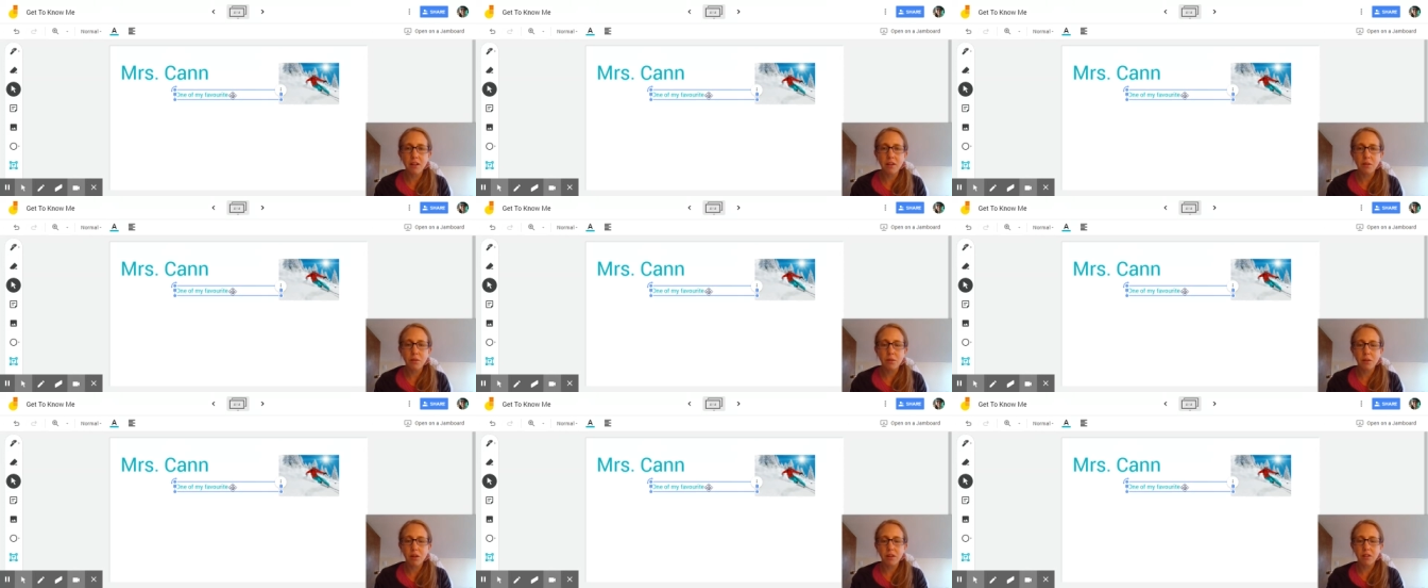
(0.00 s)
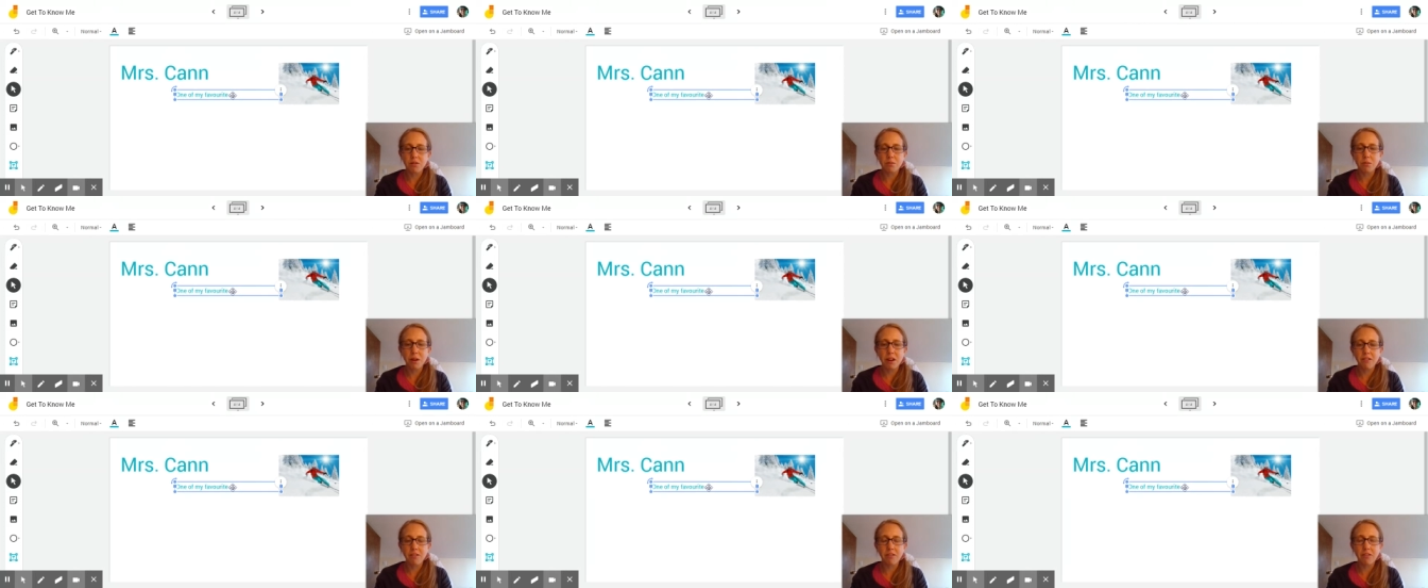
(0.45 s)
One of
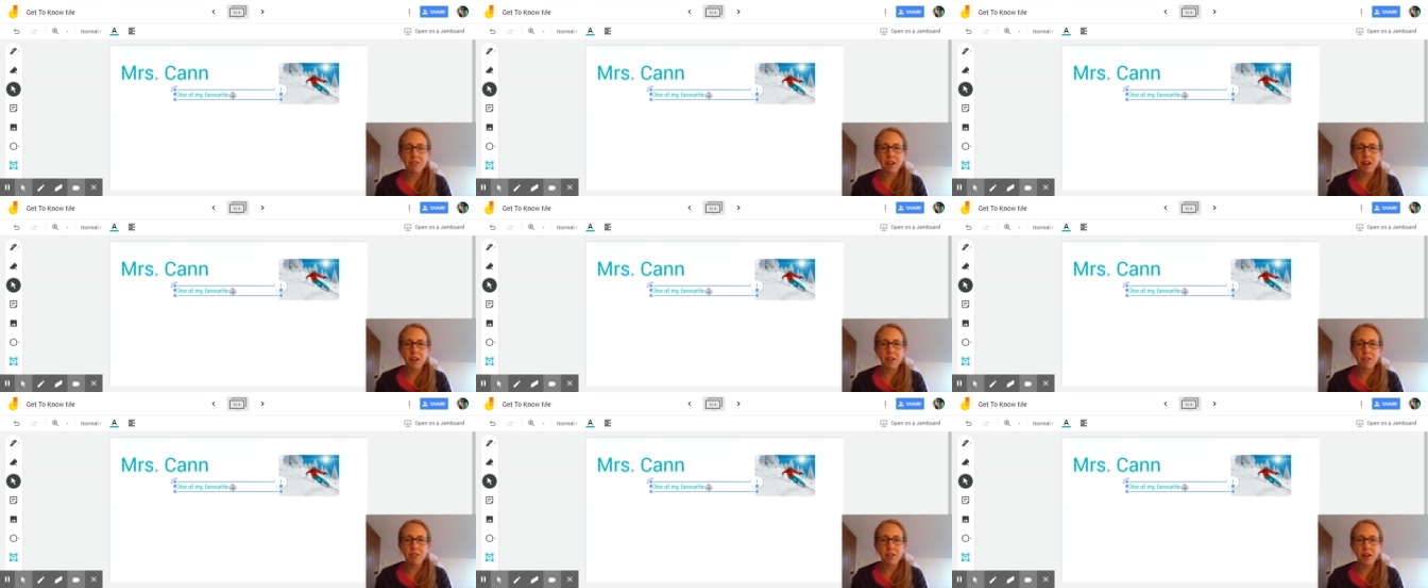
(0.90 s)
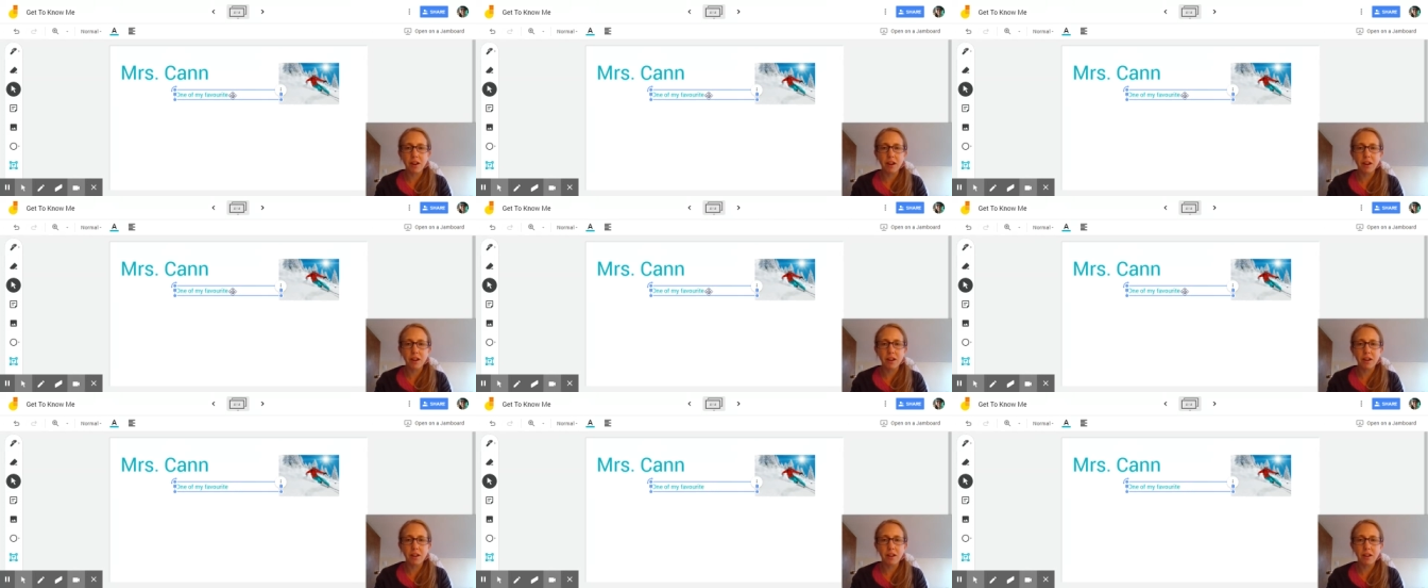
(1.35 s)
my
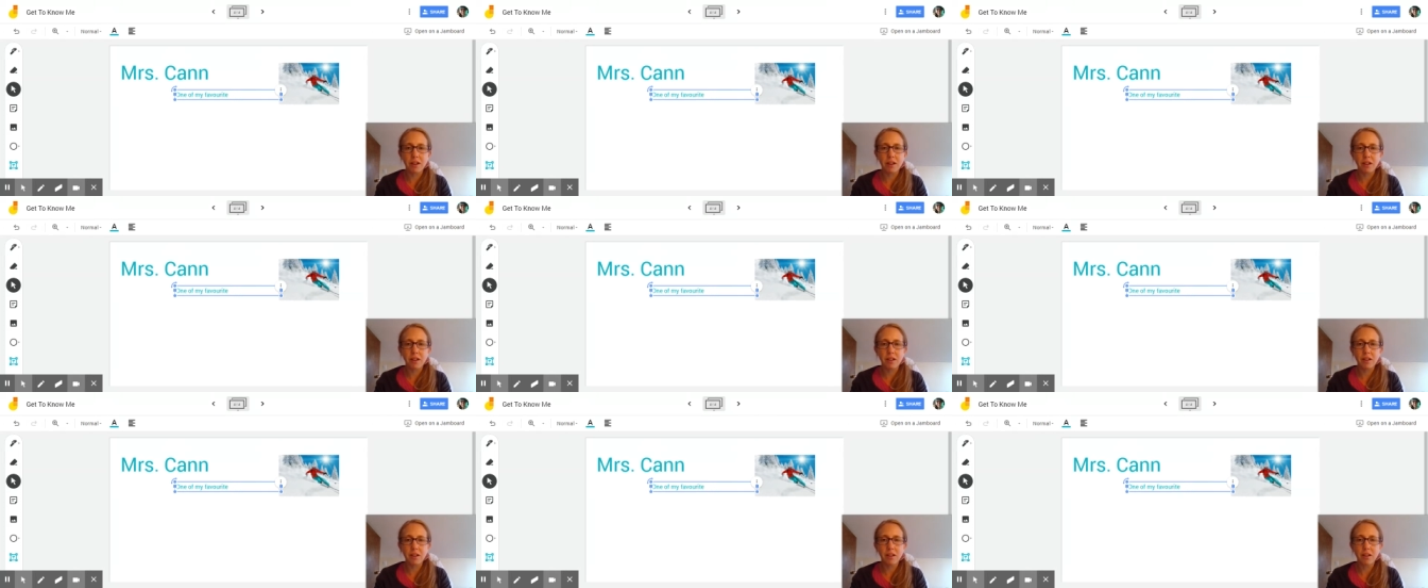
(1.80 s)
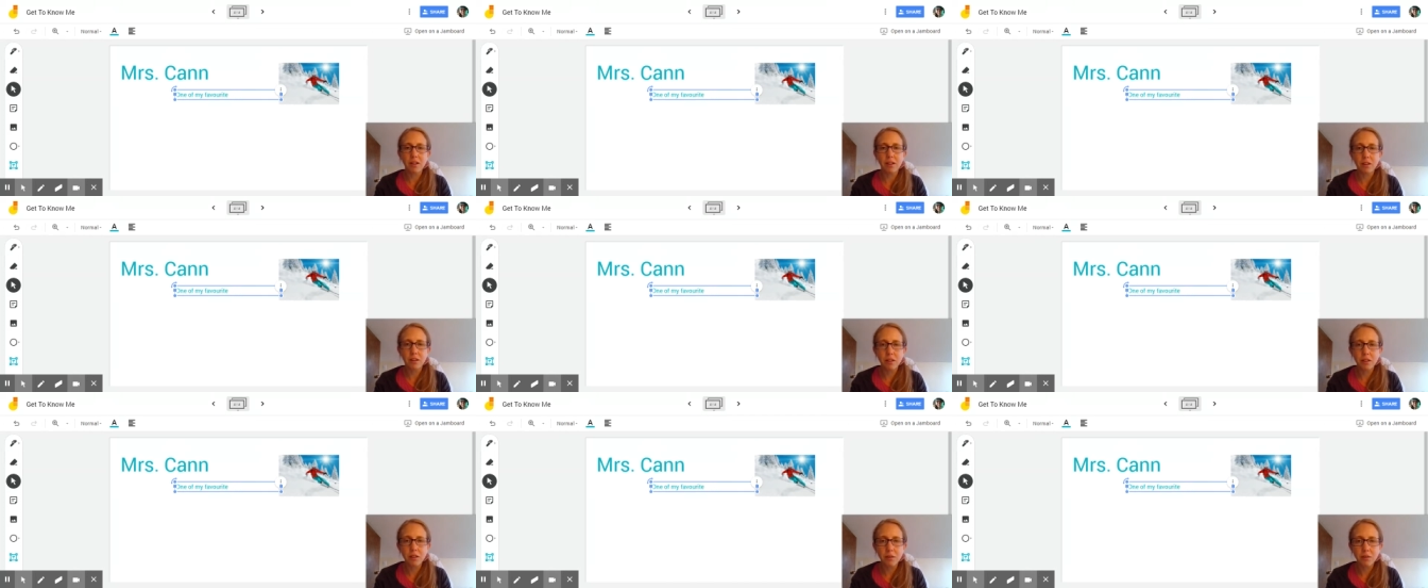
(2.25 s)
favorite,
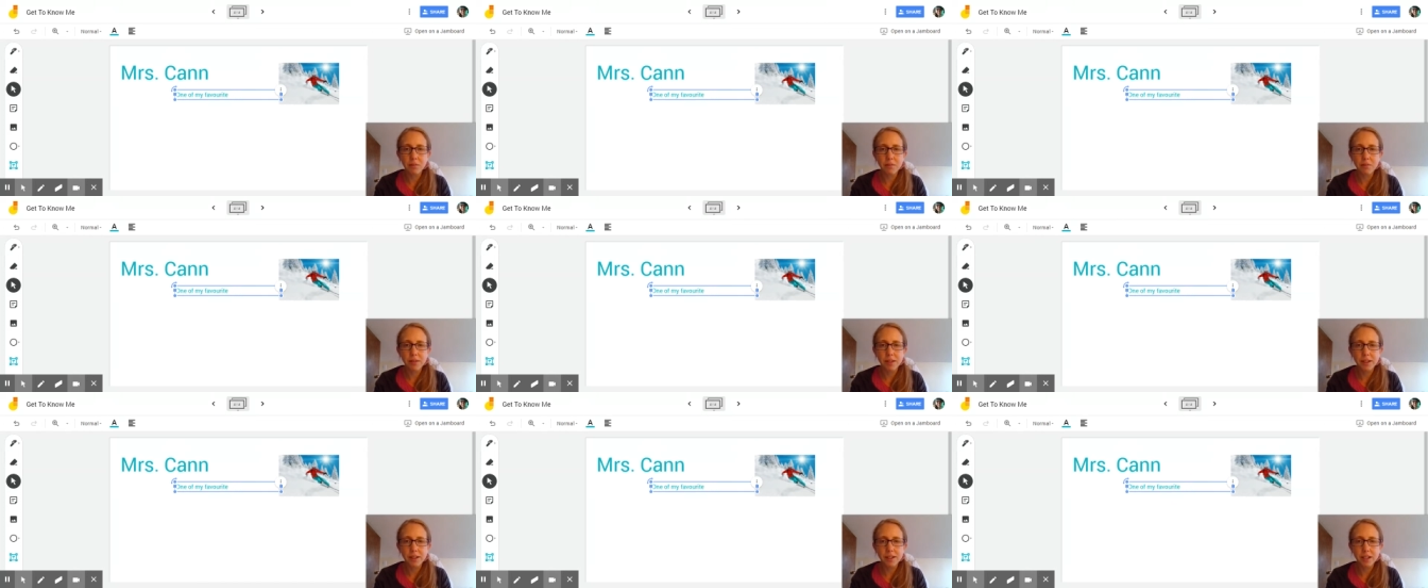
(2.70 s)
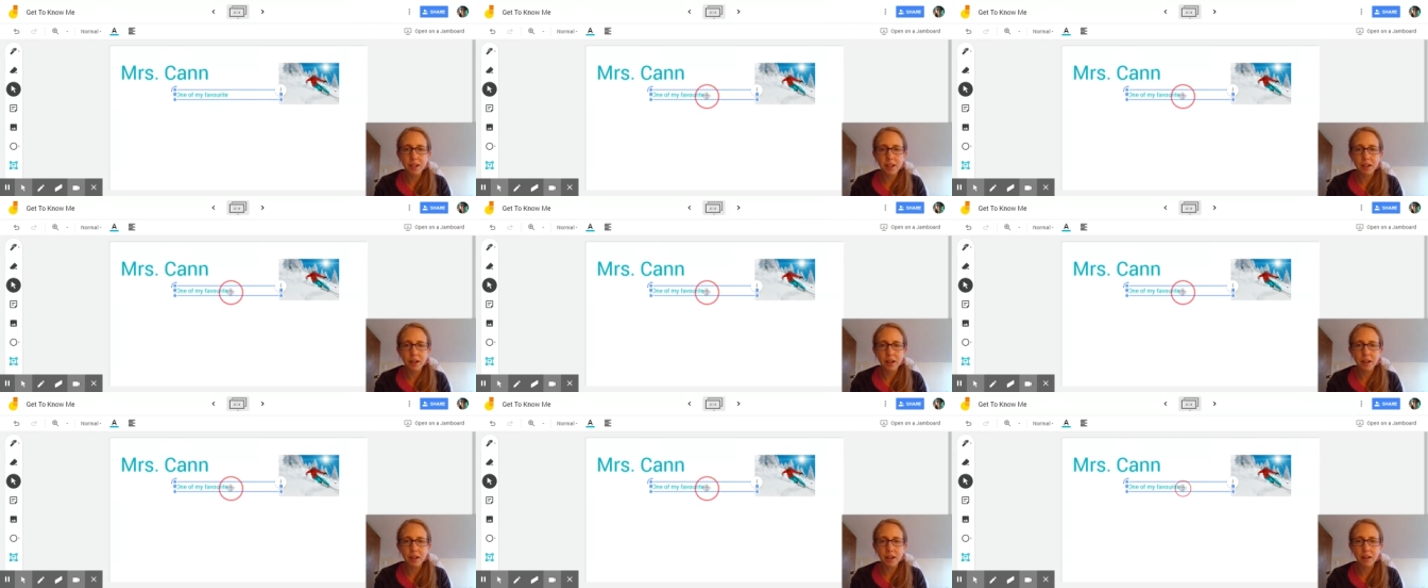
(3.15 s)
it's not
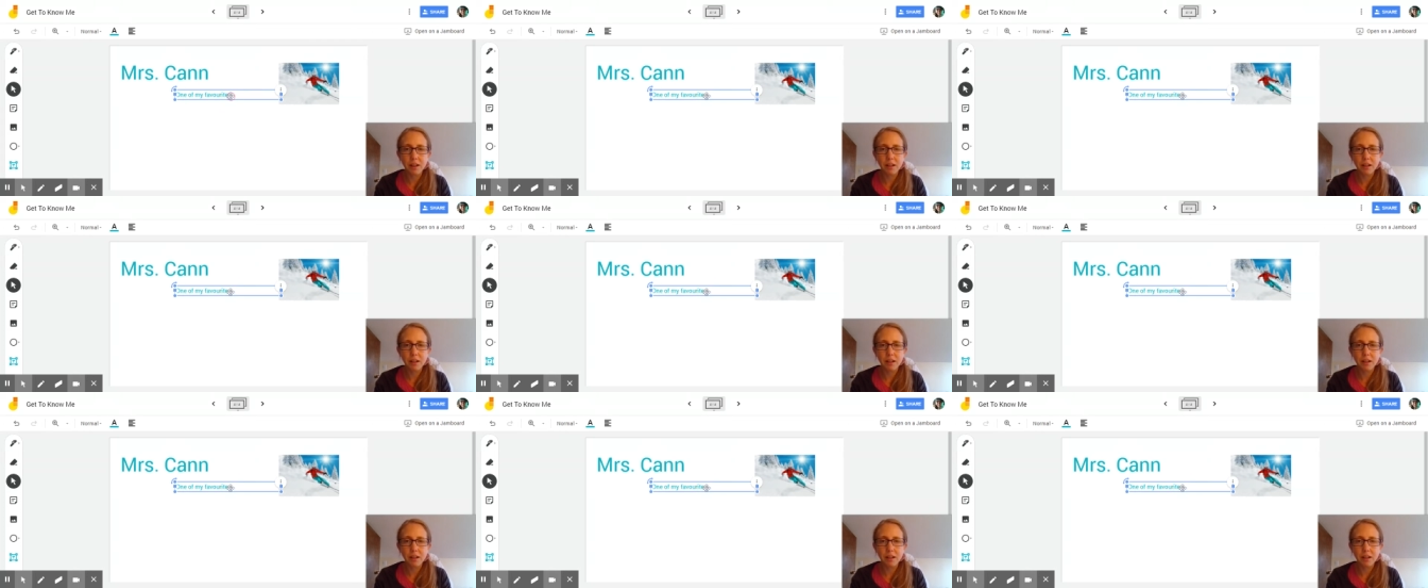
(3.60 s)
gonna